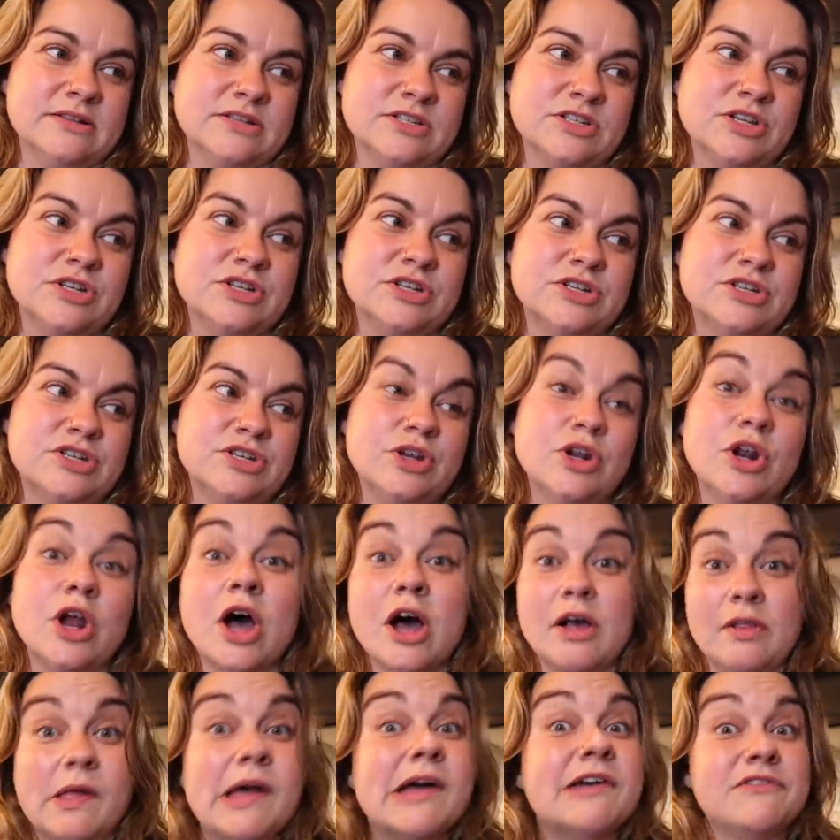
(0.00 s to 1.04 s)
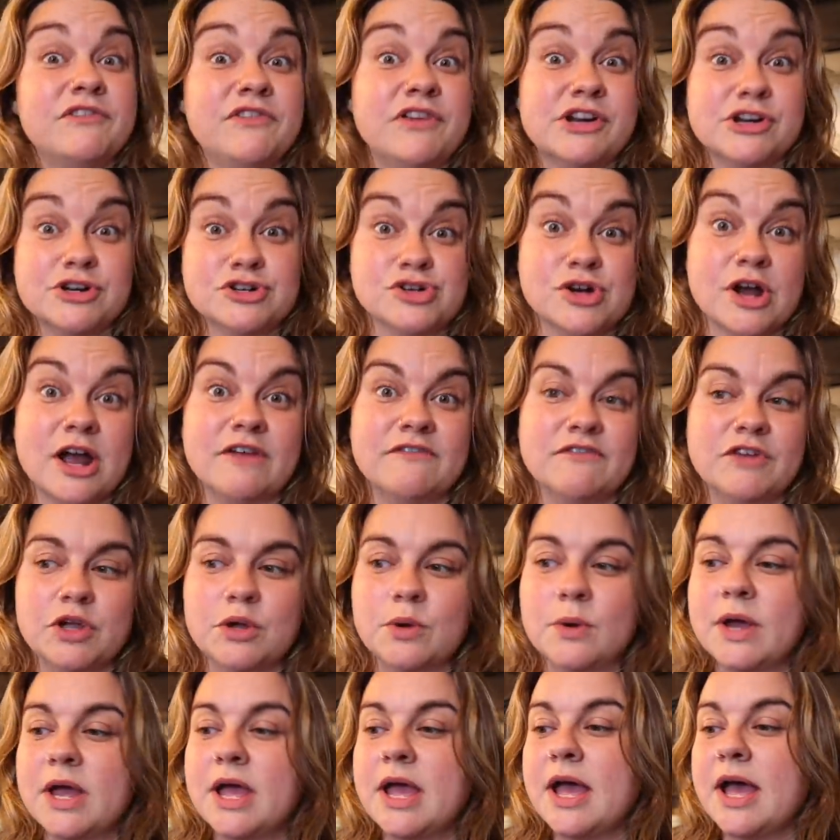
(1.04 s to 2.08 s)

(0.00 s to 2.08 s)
to, to not let fear drive you.